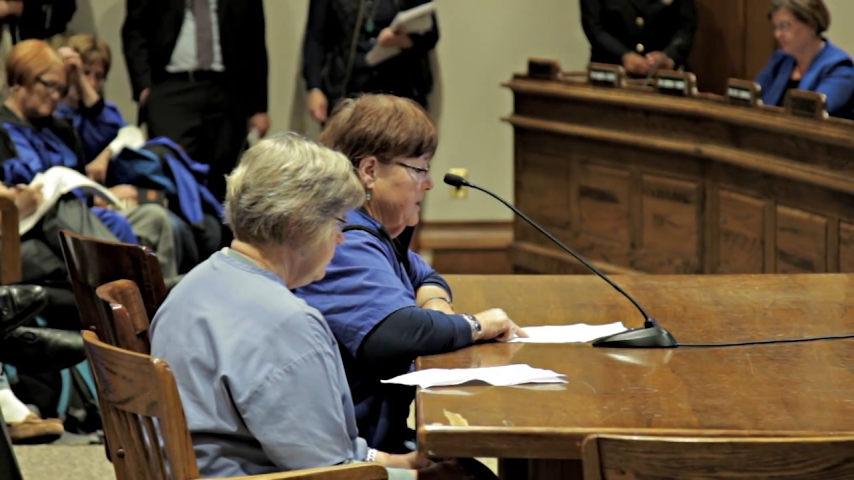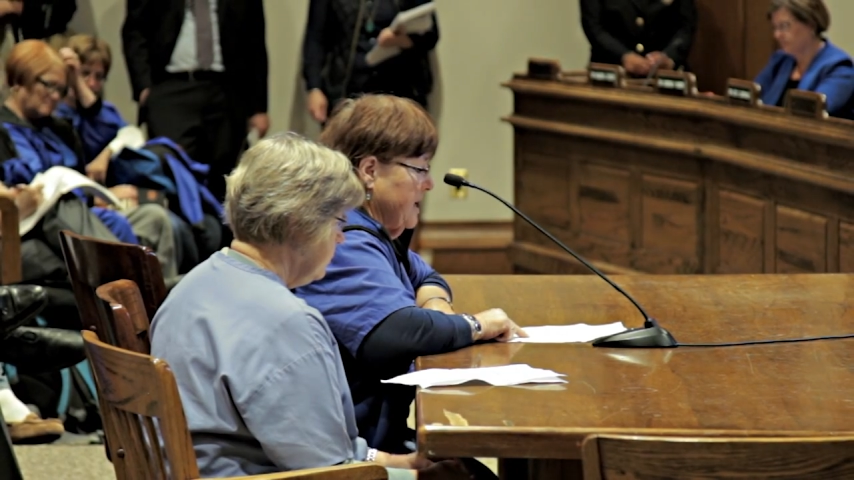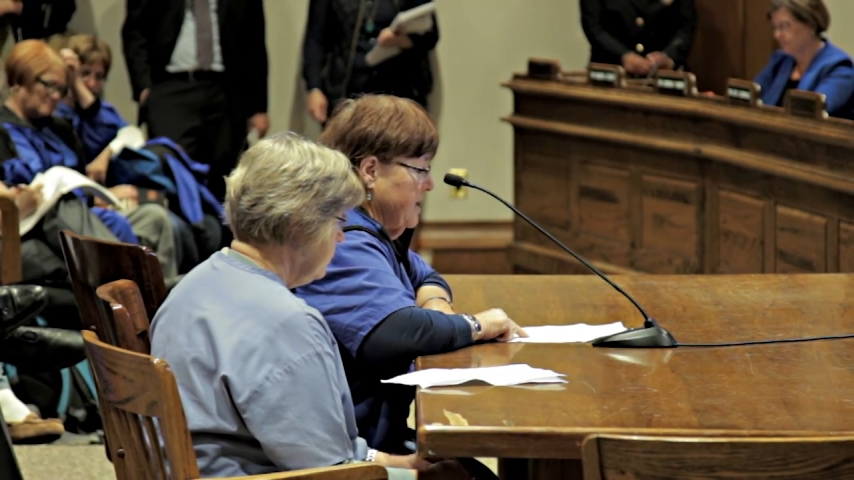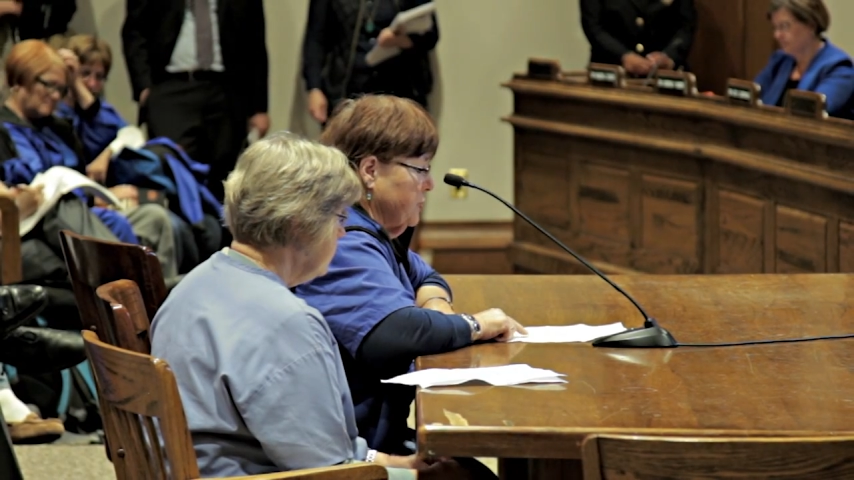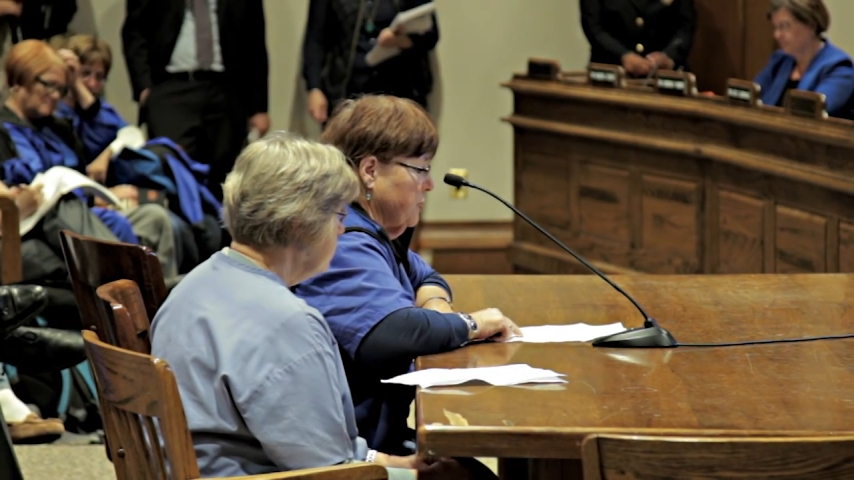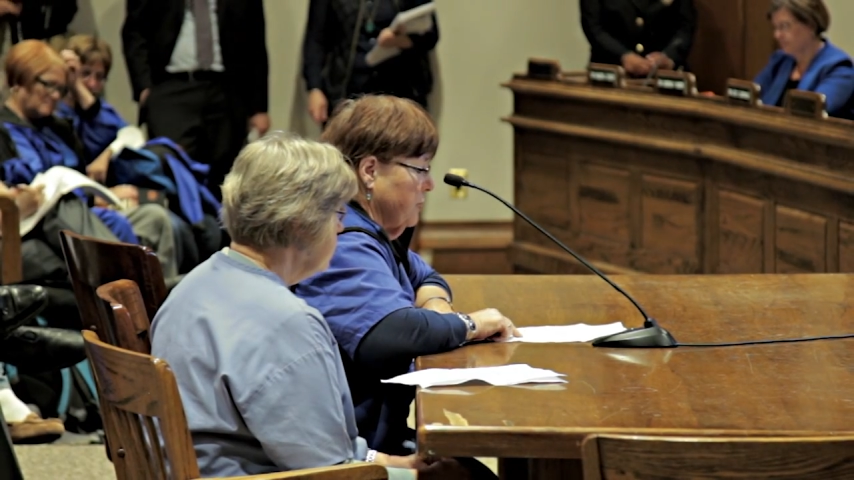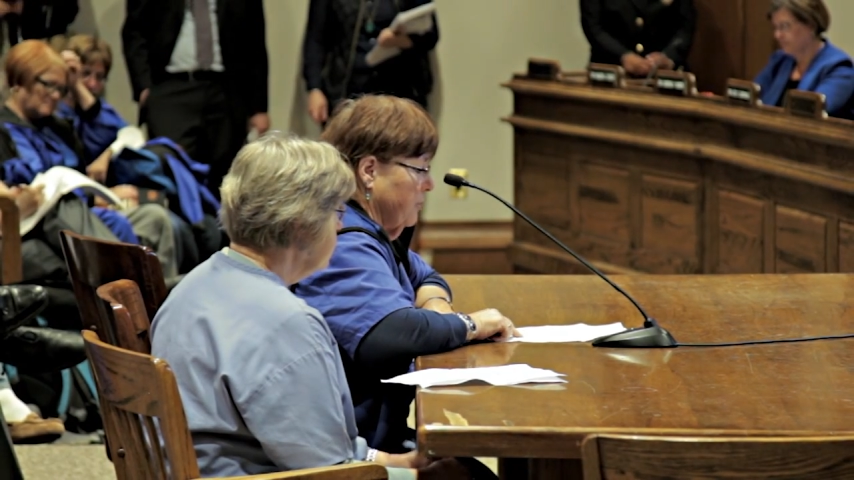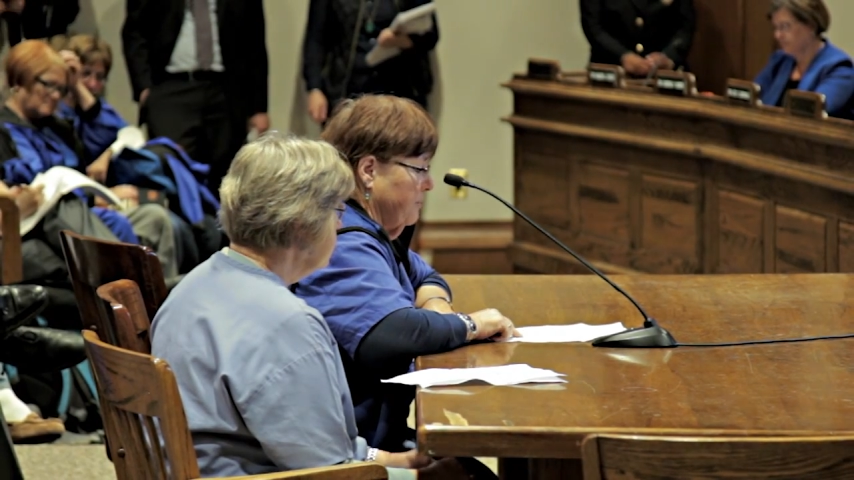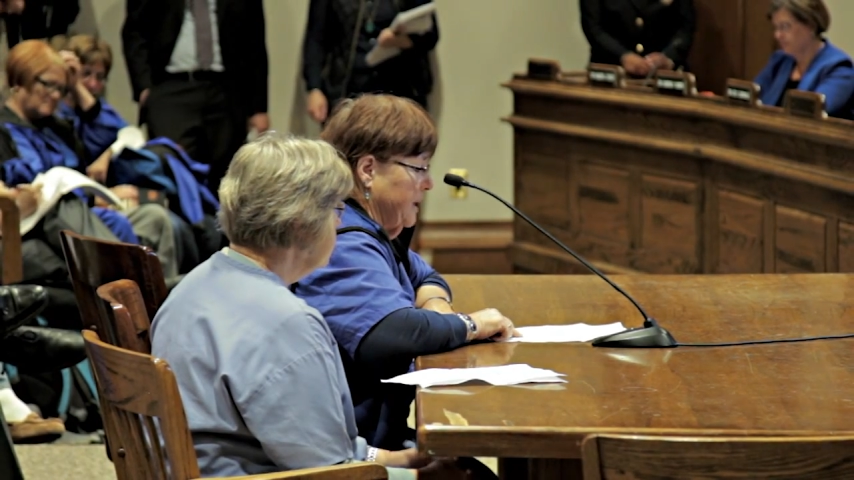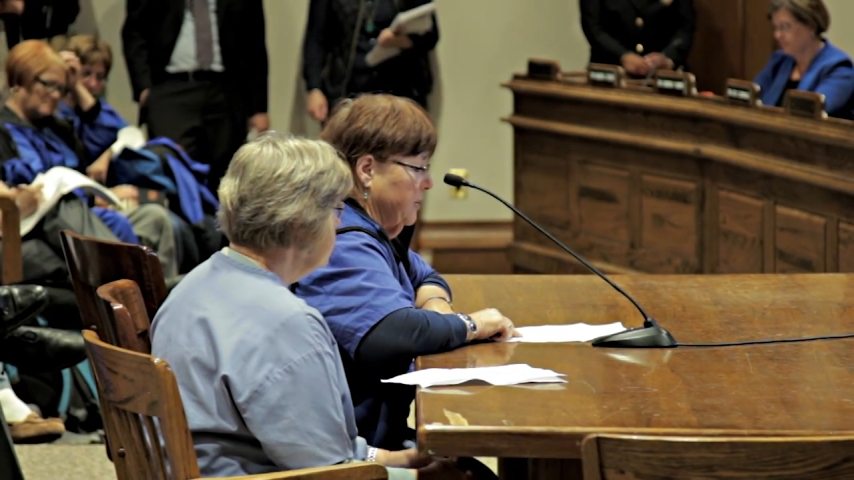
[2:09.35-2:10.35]
danger
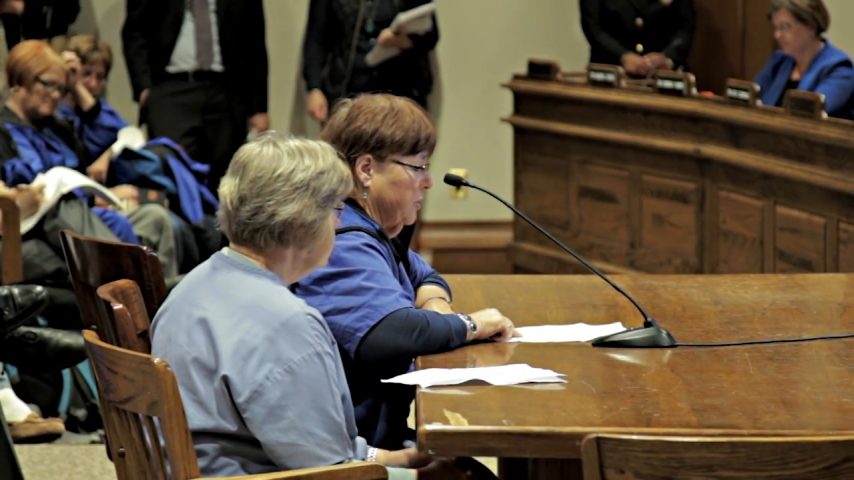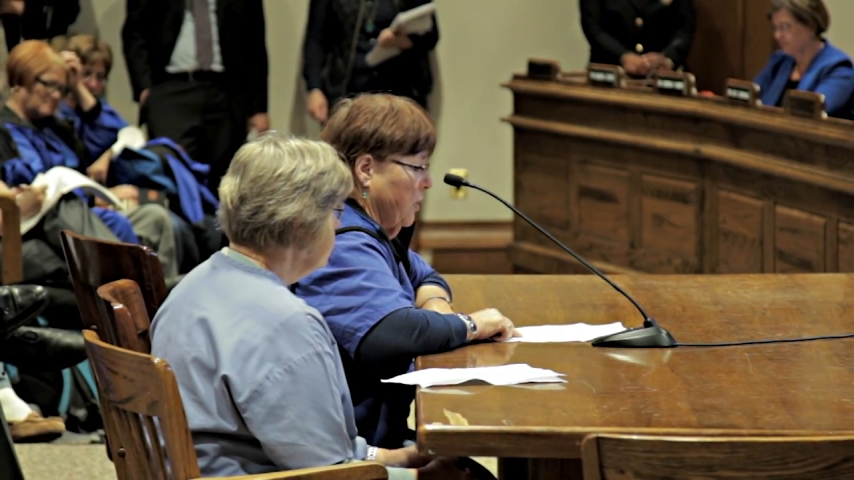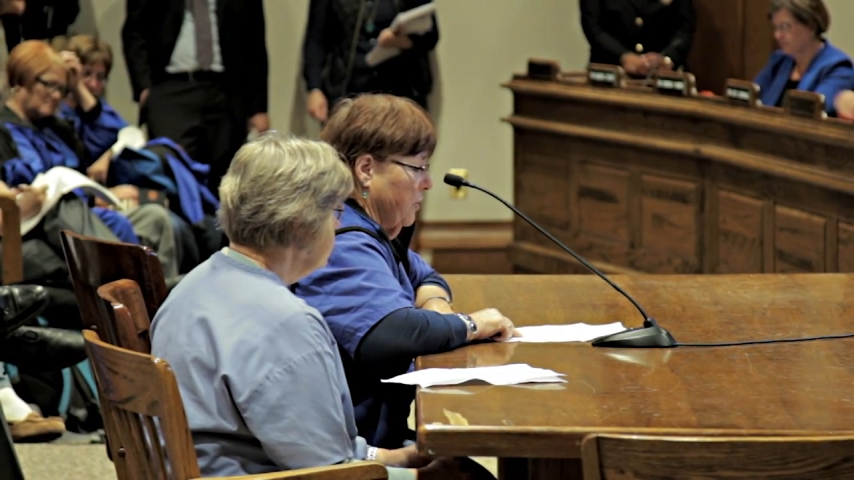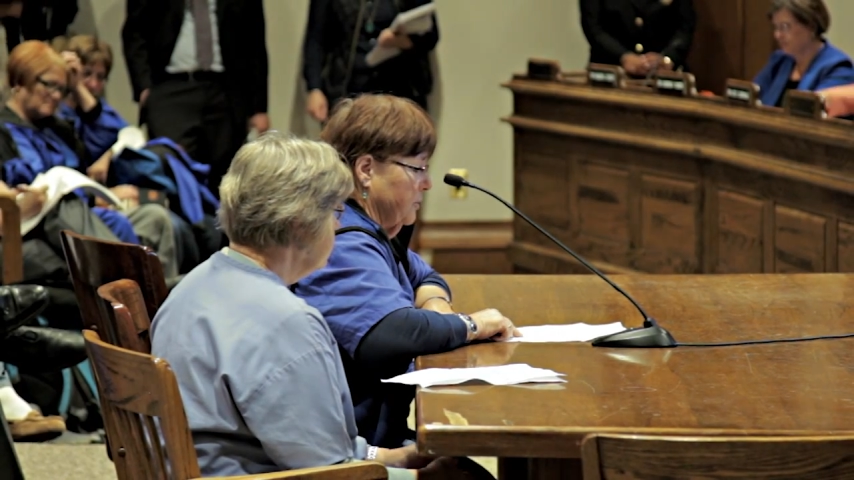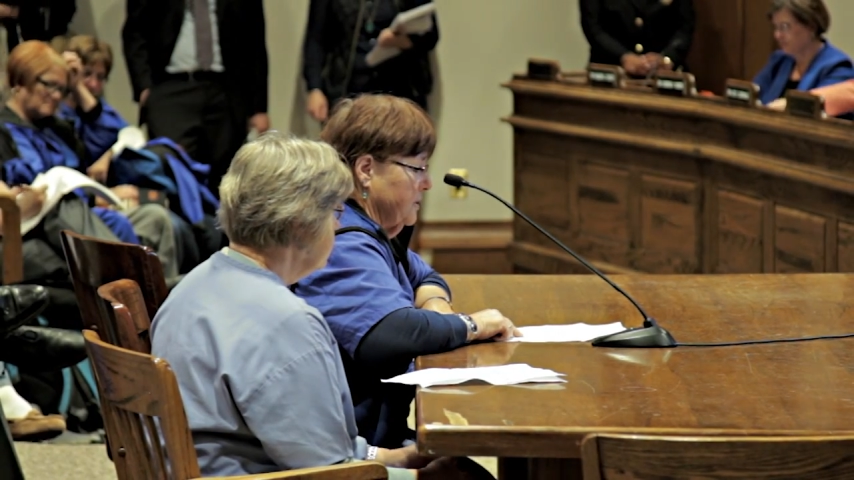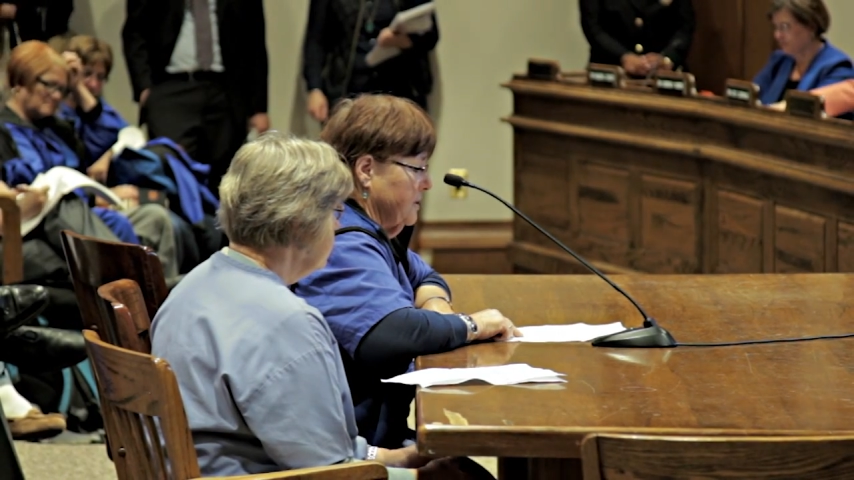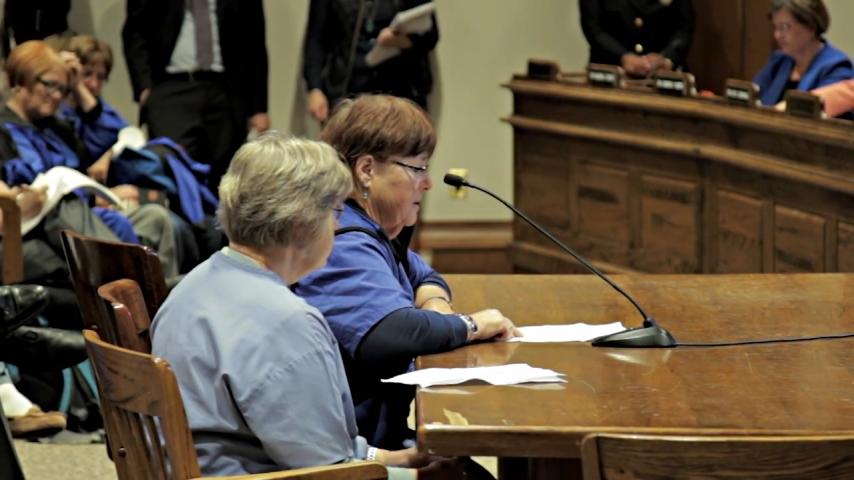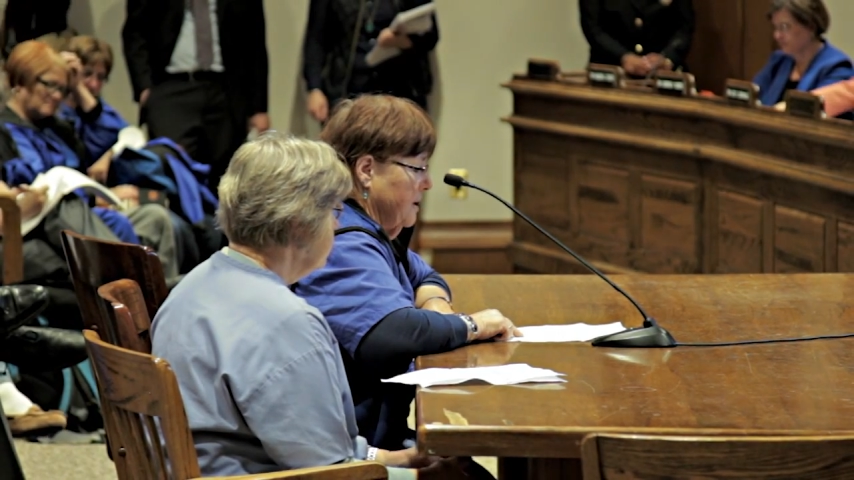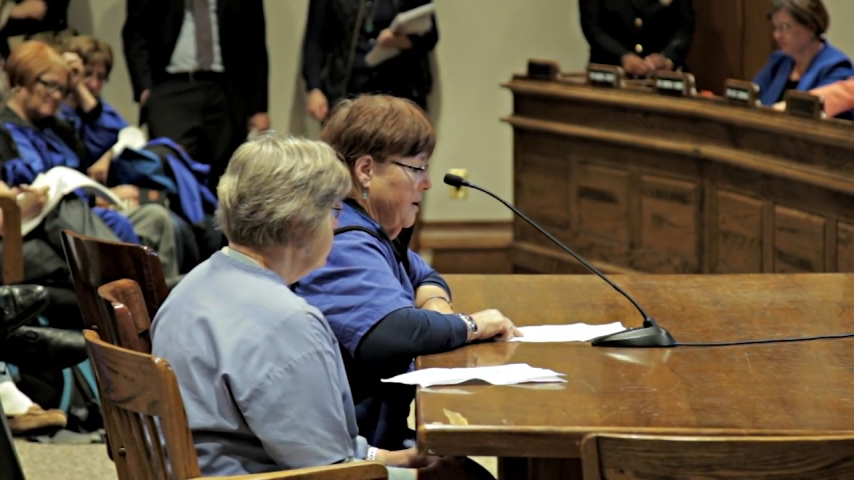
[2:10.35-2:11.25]
of being closed